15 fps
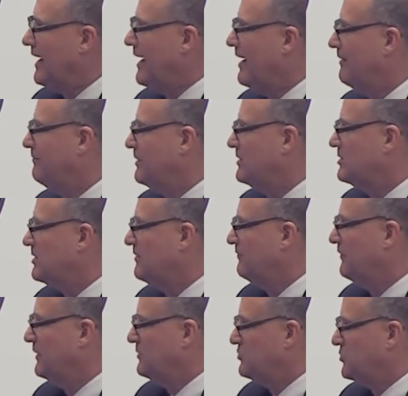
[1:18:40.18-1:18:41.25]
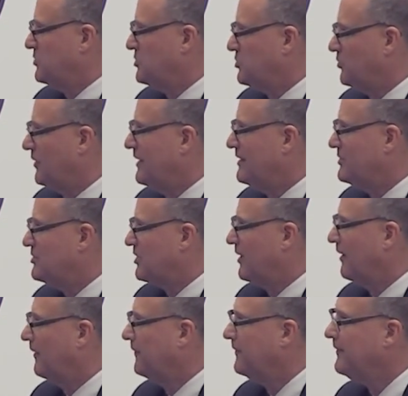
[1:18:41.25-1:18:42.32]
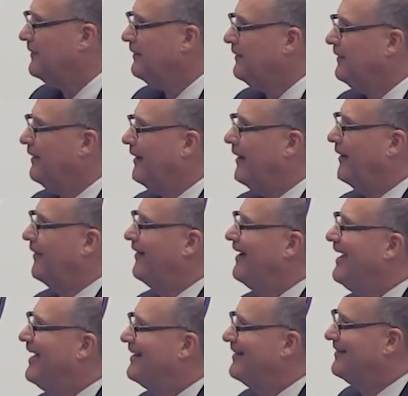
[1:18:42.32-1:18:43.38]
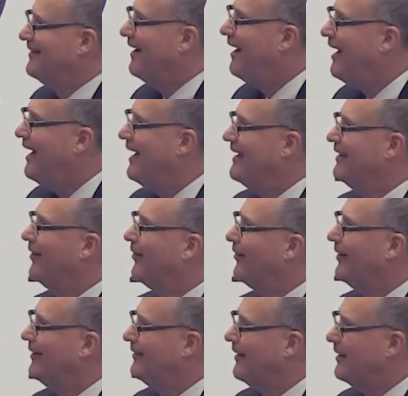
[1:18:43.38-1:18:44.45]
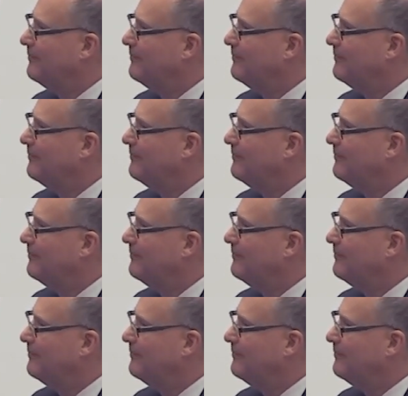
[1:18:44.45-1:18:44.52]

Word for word: happens if interest rates are, are headed higher. And